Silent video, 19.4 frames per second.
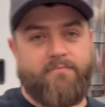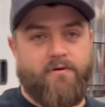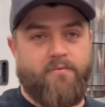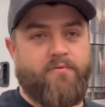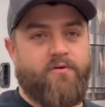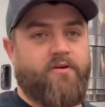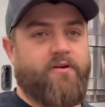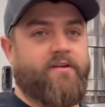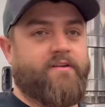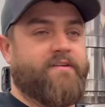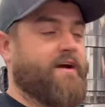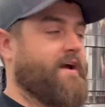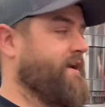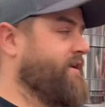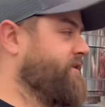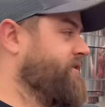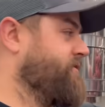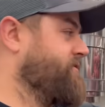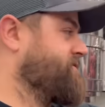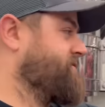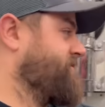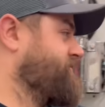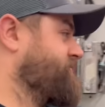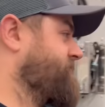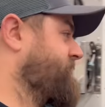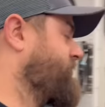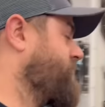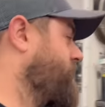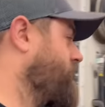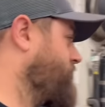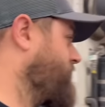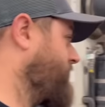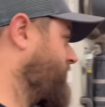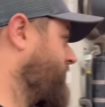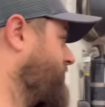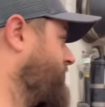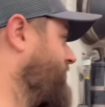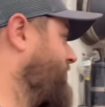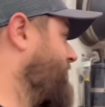up here and diagnose there's a code.
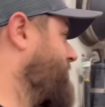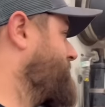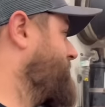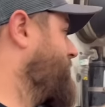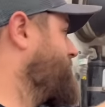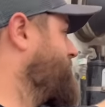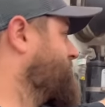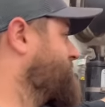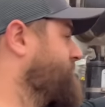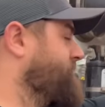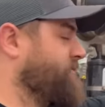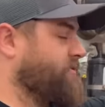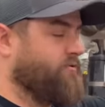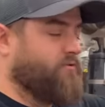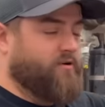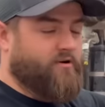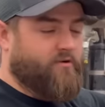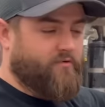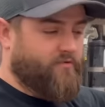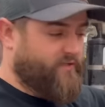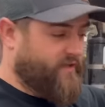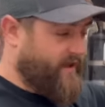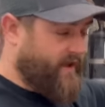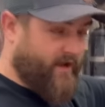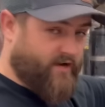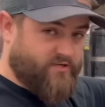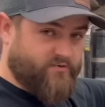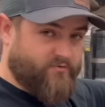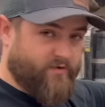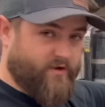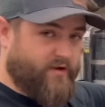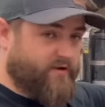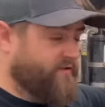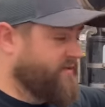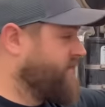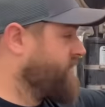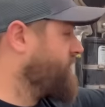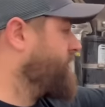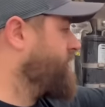I think there may be something going on with the
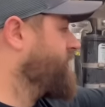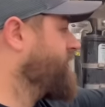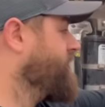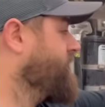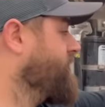actuator in here